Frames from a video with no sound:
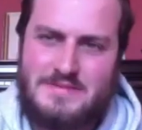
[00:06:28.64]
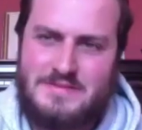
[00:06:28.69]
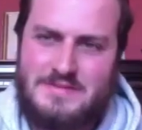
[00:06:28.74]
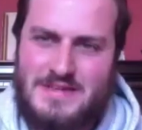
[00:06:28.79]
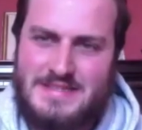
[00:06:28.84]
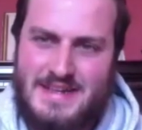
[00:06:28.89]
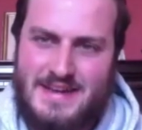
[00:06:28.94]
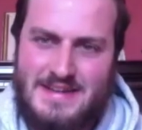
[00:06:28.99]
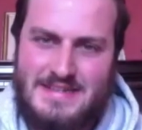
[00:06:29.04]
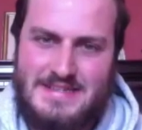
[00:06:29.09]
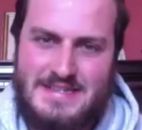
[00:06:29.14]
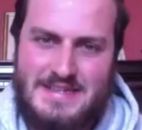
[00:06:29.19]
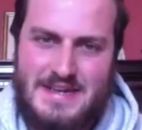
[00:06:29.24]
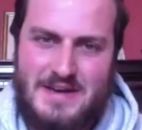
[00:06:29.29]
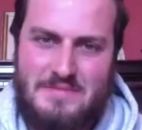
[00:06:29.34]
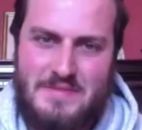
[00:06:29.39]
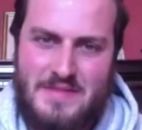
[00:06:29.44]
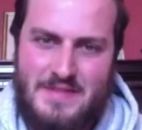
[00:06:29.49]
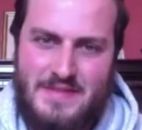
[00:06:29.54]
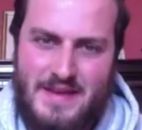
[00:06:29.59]
be quite challenging up
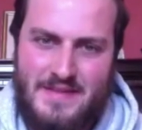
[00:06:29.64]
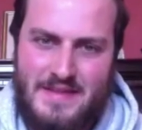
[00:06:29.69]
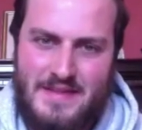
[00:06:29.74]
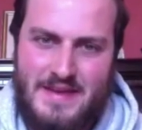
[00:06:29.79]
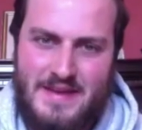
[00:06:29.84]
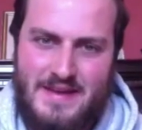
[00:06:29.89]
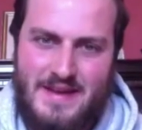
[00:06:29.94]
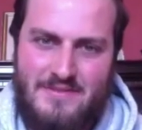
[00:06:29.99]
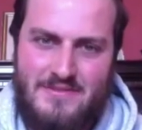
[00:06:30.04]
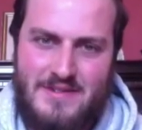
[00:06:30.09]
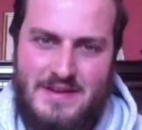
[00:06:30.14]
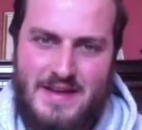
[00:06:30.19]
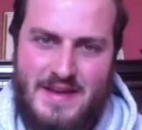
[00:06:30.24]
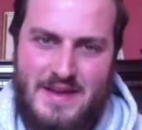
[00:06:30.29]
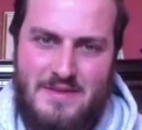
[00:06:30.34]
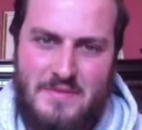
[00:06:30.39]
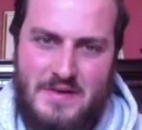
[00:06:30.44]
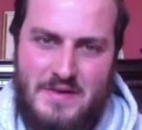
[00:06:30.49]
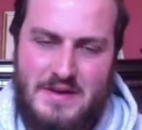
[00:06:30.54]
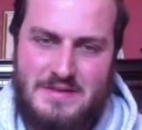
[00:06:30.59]
and down the hill every day,
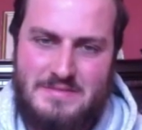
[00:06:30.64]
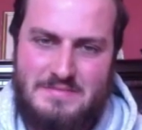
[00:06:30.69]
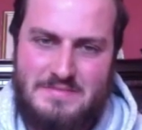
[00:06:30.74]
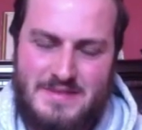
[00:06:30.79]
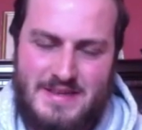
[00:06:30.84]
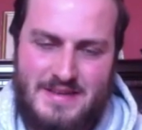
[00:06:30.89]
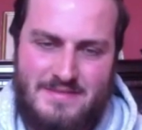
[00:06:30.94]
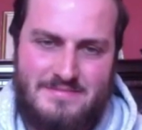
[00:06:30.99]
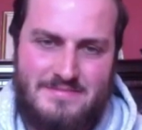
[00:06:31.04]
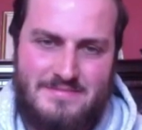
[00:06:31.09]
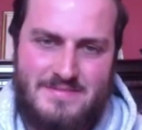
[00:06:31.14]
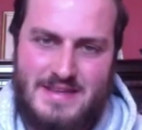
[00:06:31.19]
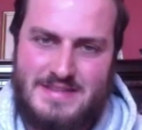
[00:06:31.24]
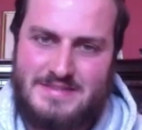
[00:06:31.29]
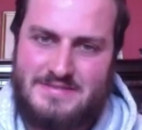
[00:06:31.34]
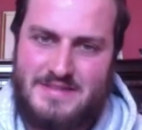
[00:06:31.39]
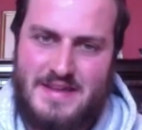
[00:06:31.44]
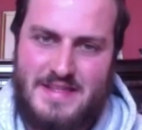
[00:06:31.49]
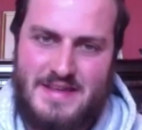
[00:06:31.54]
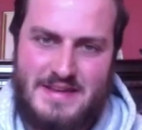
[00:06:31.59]
but yeah, that's
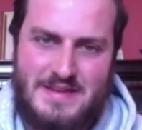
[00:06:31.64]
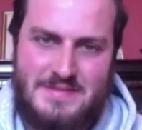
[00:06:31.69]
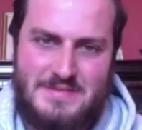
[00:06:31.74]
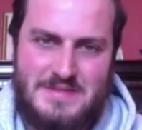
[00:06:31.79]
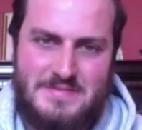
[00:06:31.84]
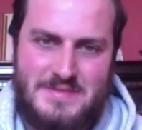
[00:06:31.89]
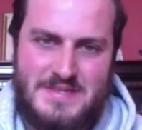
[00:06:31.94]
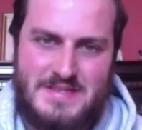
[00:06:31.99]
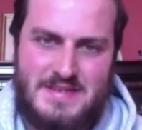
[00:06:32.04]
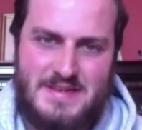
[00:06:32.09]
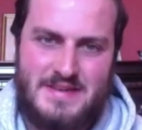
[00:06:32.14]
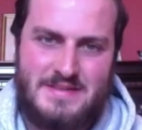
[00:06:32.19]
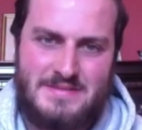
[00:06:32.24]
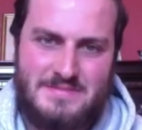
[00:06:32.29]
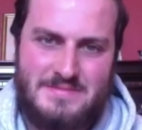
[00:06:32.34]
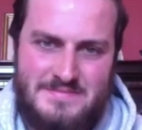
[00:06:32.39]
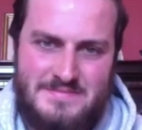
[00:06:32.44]
great. That keeps you busy.